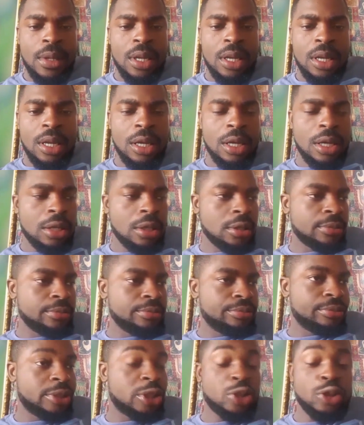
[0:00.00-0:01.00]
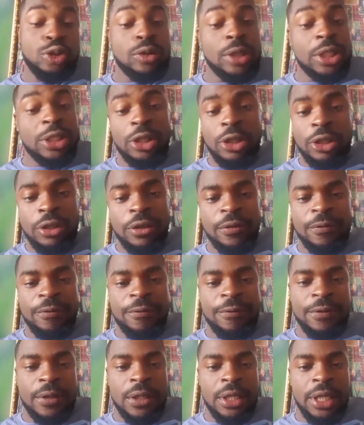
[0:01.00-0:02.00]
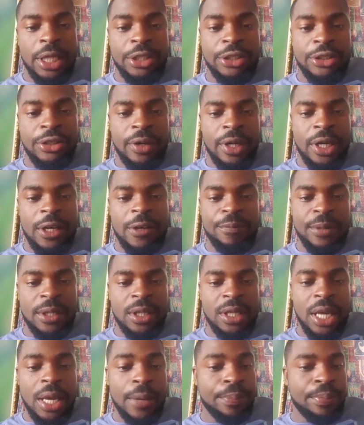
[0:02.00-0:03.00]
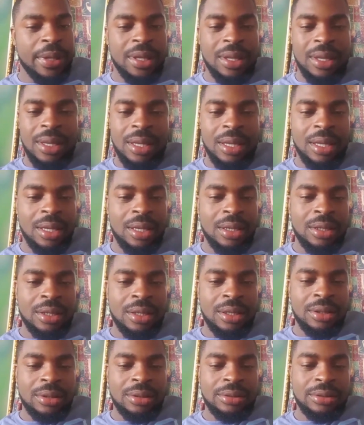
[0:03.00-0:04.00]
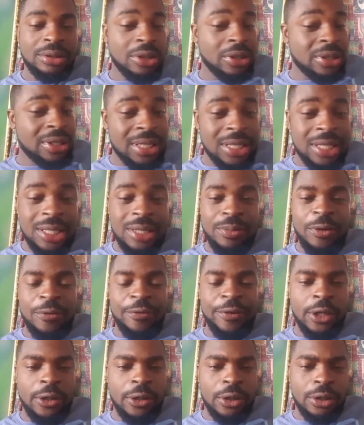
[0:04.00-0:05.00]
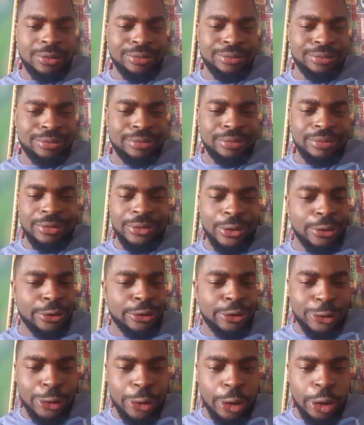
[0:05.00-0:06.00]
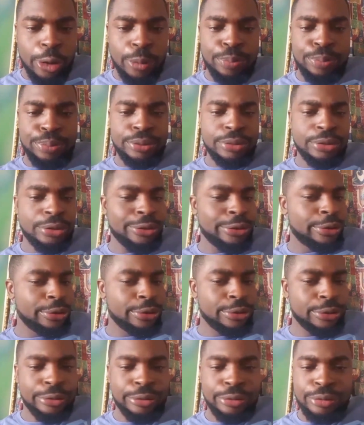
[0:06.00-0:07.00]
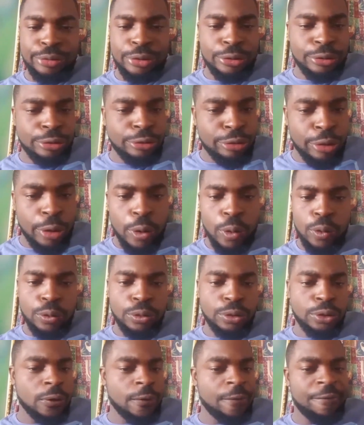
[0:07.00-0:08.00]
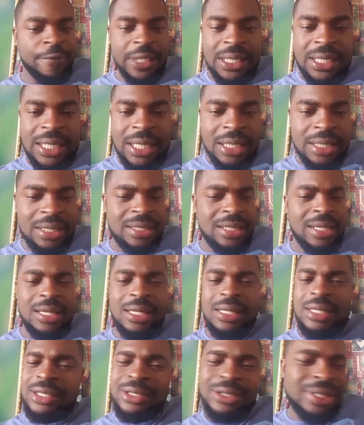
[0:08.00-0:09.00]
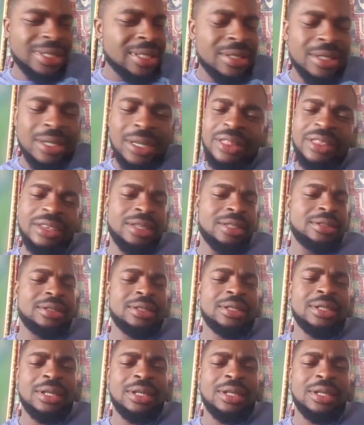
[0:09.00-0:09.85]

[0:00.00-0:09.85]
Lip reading: The situation in Nigeria has been epic. Nothing is moving on. No job, no good road, no facilities, nothing.